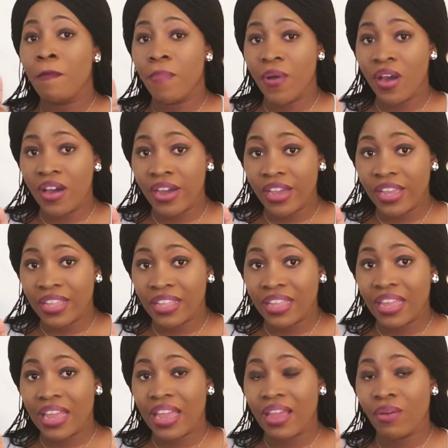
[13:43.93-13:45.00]
But
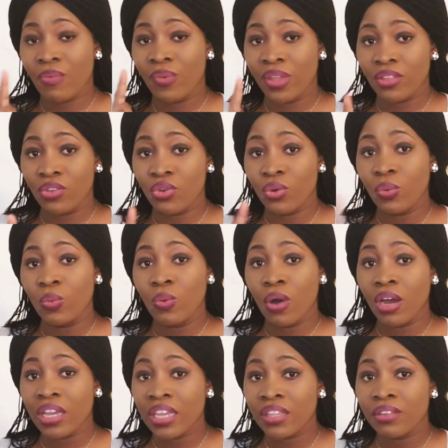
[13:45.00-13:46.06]
when you're
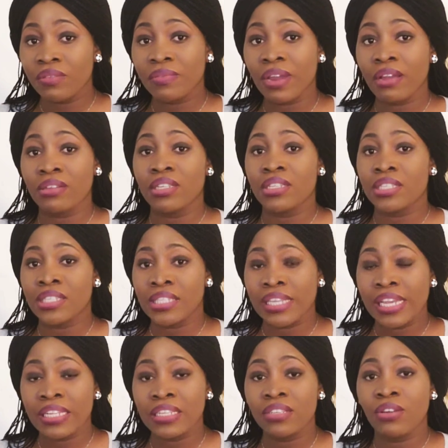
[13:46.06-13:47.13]
walking around and
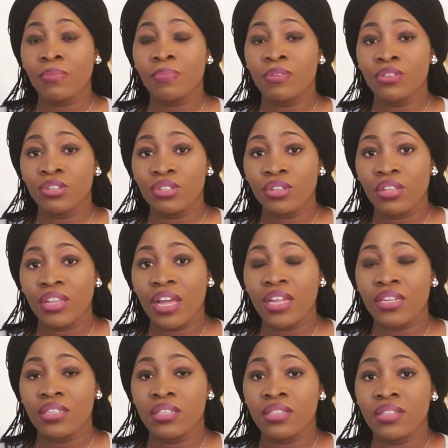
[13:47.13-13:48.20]
standing up and doing a
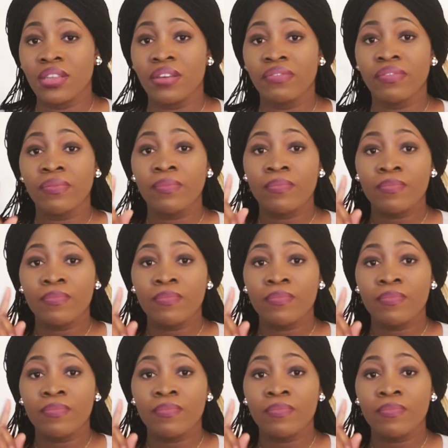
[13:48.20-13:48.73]
lot of stuff,